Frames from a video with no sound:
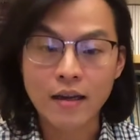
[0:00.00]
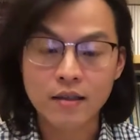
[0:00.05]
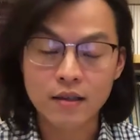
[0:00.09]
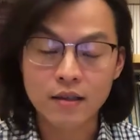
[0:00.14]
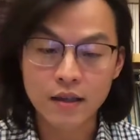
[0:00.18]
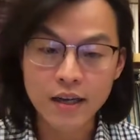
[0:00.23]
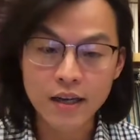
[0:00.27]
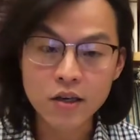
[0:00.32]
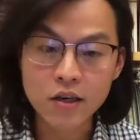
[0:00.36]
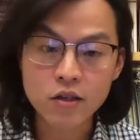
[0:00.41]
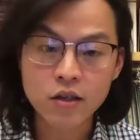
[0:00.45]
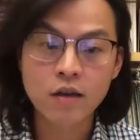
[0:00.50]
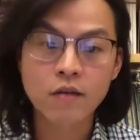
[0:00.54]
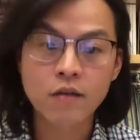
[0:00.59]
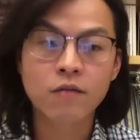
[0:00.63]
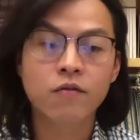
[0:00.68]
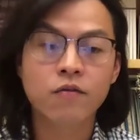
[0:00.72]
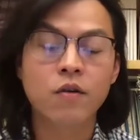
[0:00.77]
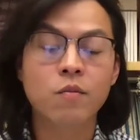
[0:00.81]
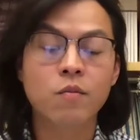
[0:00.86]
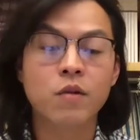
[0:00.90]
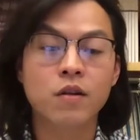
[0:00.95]

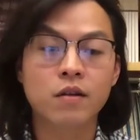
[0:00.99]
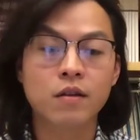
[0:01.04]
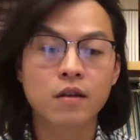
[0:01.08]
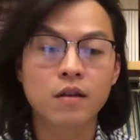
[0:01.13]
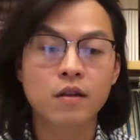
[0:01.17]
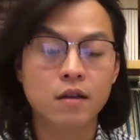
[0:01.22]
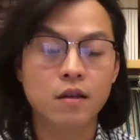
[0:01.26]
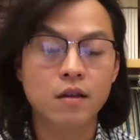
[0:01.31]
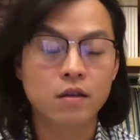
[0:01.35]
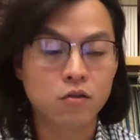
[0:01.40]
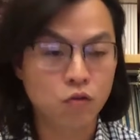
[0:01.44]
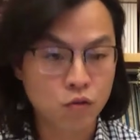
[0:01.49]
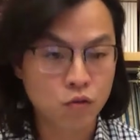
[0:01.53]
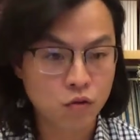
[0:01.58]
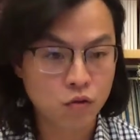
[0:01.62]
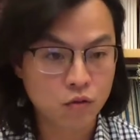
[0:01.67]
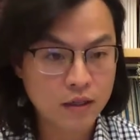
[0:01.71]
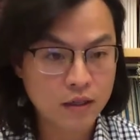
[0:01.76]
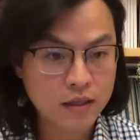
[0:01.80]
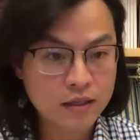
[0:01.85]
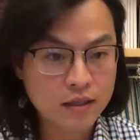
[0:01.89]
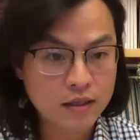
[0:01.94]
isolation from the, the
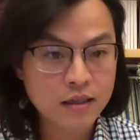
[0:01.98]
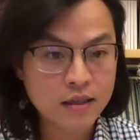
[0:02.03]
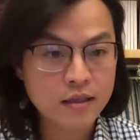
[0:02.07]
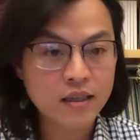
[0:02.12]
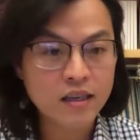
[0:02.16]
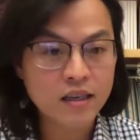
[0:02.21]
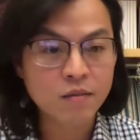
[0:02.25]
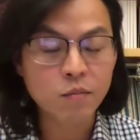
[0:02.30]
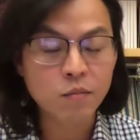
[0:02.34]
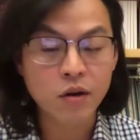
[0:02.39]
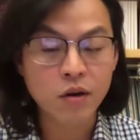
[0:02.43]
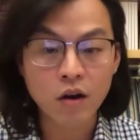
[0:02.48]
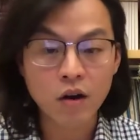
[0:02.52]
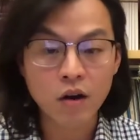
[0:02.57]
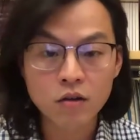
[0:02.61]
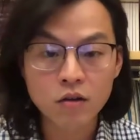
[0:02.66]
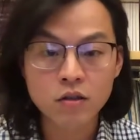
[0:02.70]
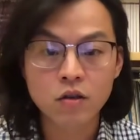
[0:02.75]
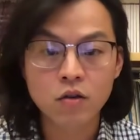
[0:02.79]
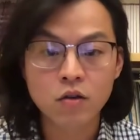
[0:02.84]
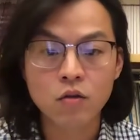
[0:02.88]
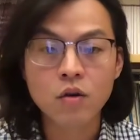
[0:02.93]
social distancing, but
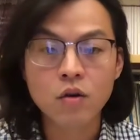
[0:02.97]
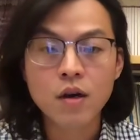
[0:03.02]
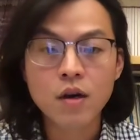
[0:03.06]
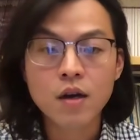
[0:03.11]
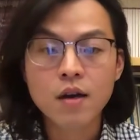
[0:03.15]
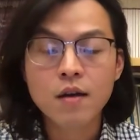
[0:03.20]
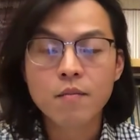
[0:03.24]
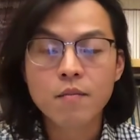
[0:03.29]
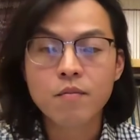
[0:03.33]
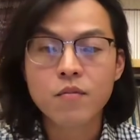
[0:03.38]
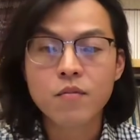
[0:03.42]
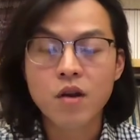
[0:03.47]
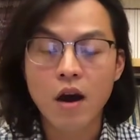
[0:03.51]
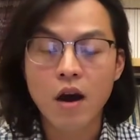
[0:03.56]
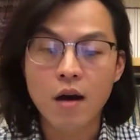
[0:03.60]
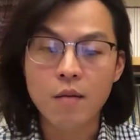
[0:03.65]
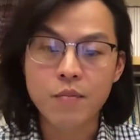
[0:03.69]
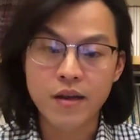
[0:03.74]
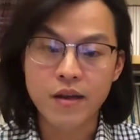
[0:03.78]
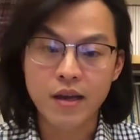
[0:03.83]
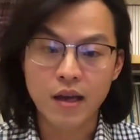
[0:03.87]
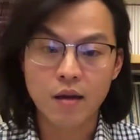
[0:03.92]
also
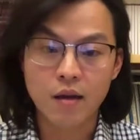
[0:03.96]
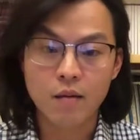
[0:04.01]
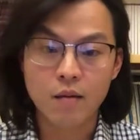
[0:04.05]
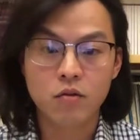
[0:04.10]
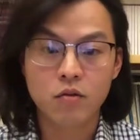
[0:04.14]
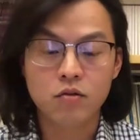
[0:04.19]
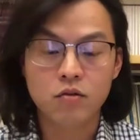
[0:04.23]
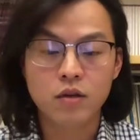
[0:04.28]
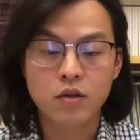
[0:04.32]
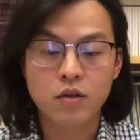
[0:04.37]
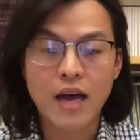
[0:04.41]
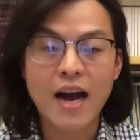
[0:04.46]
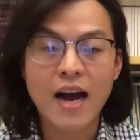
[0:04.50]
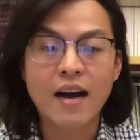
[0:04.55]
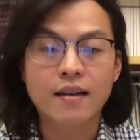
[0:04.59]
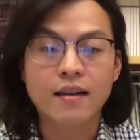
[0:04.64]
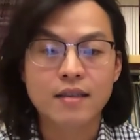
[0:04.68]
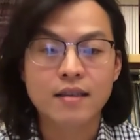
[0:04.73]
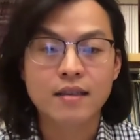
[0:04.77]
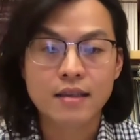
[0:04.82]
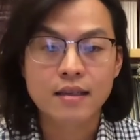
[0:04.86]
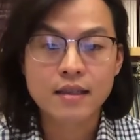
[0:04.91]
not being able to
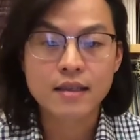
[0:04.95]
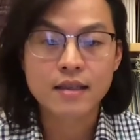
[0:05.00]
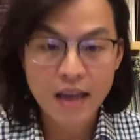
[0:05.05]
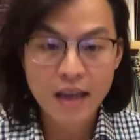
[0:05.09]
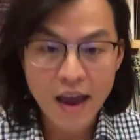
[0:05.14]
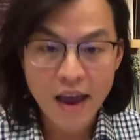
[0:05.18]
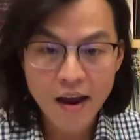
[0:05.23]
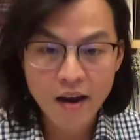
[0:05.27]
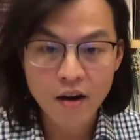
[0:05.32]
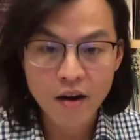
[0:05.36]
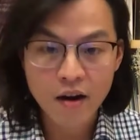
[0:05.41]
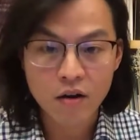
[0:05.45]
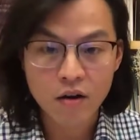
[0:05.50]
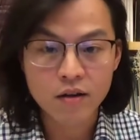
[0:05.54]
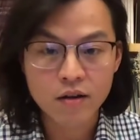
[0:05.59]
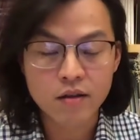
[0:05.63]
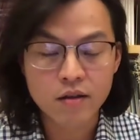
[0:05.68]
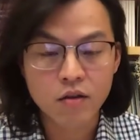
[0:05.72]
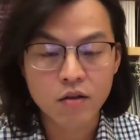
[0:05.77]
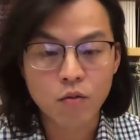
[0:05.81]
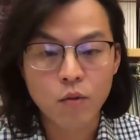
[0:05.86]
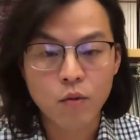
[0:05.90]
access care
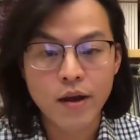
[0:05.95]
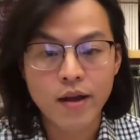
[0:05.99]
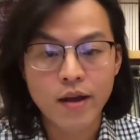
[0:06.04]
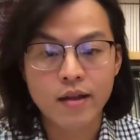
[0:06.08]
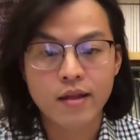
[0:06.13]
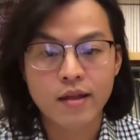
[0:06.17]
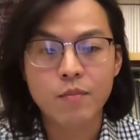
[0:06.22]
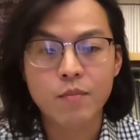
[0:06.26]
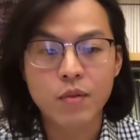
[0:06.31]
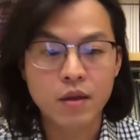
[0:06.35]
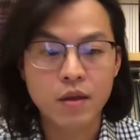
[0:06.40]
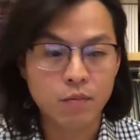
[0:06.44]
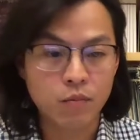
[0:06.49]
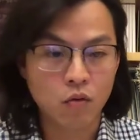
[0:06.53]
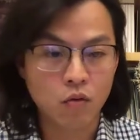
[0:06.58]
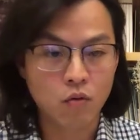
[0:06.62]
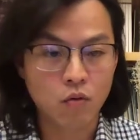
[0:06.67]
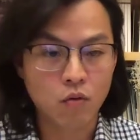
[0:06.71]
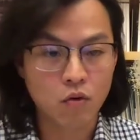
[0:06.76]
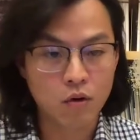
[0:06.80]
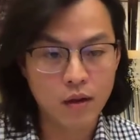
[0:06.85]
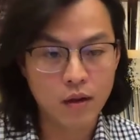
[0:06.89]
in the way that
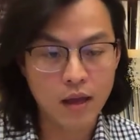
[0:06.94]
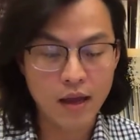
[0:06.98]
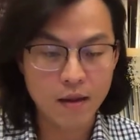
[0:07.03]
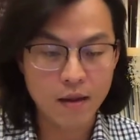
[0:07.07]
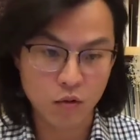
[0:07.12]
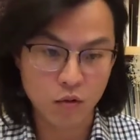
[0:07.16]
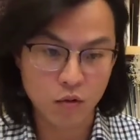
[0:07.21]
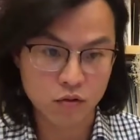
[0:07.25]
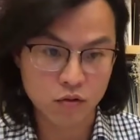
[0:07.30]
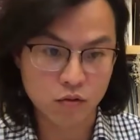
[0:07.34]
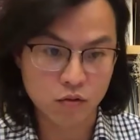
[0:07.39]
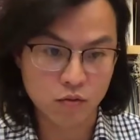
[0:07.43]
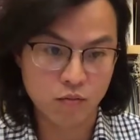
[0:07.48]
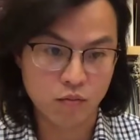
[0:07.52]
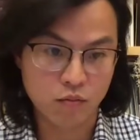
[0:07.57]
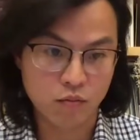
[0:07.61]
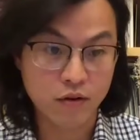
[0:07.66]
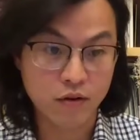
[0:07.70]
people were able to